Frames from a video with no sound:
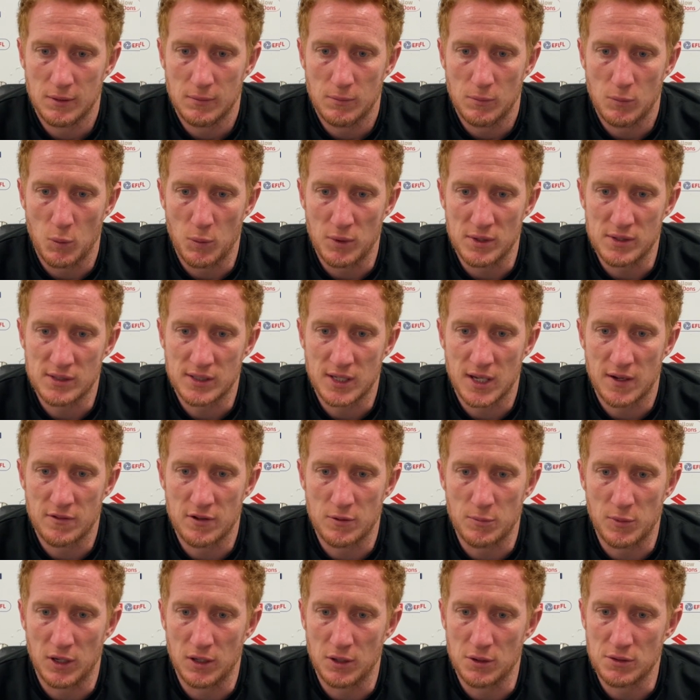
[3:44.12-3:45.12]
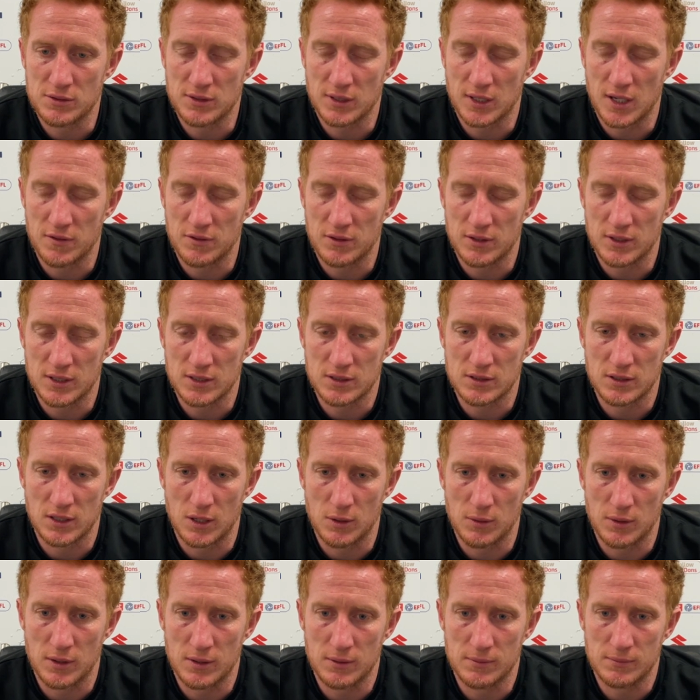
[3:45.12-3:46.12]
win together and we lose together, and there's
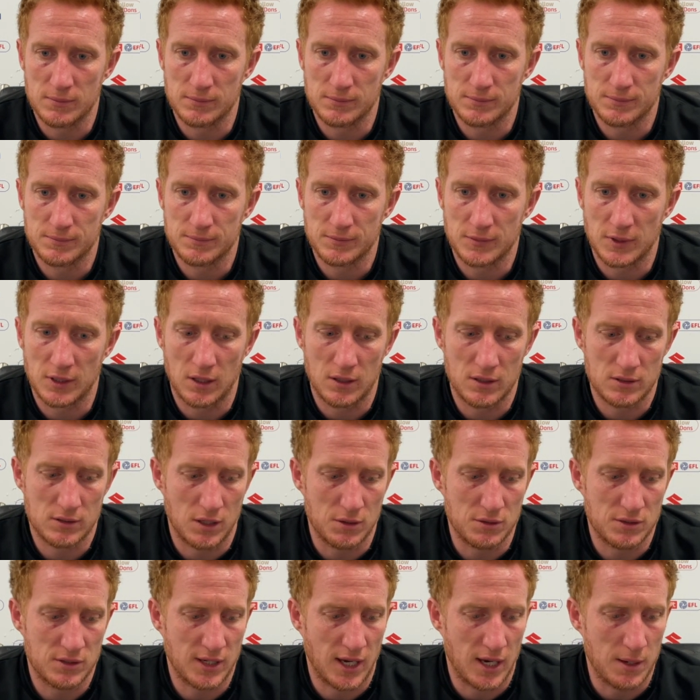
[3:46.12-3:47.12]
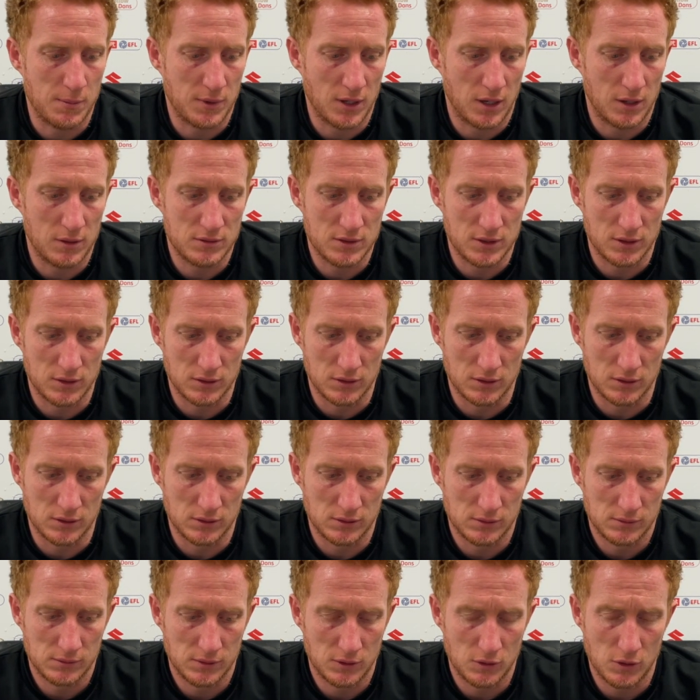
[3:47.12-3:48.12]
no scapegoating
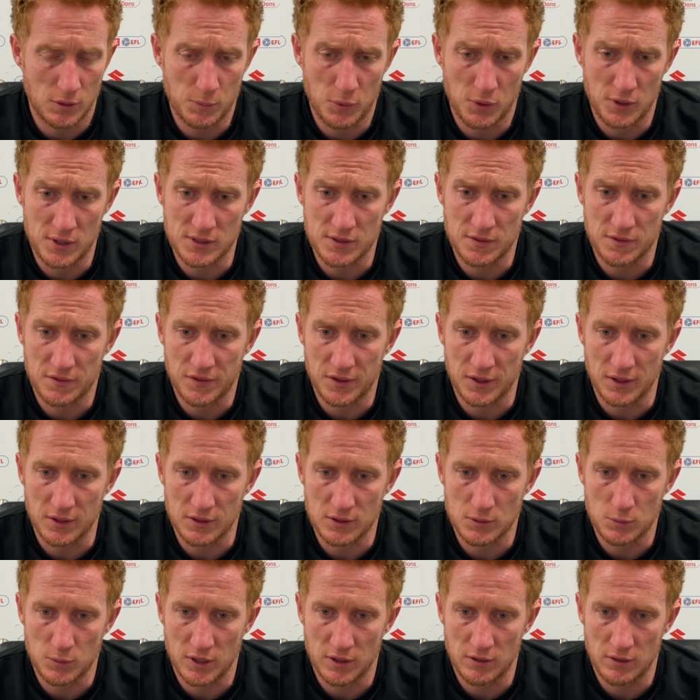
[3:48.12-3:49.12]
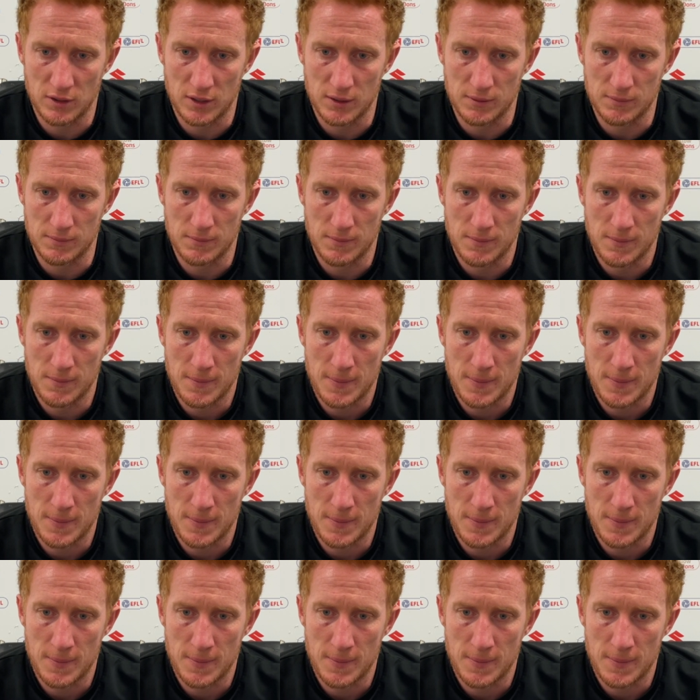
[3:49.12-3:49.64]
or pointing fingers. We'll